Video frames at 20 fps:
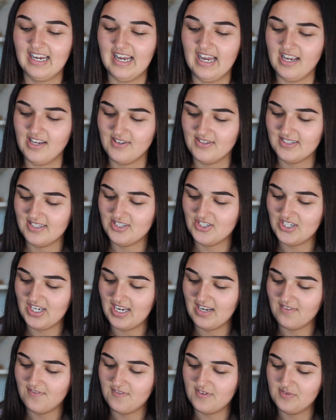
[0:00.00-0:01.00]
I use the
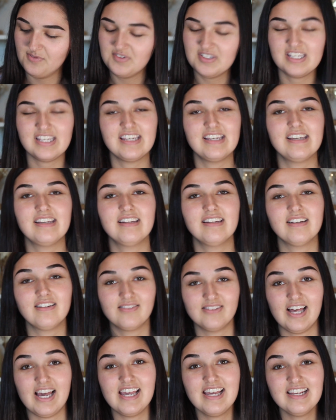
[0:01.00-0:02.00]
shade 15
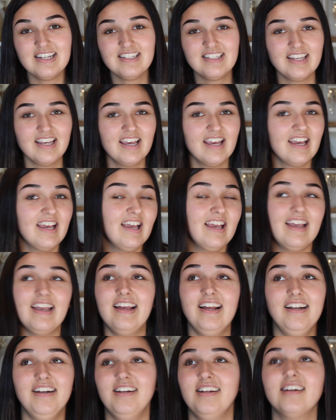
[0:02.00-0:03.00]
Light
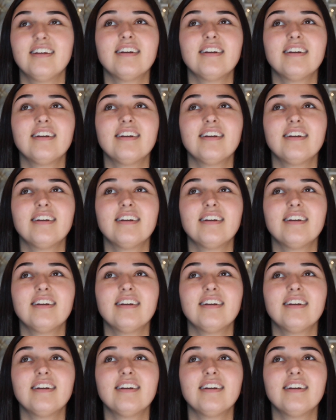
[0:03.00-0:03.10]
and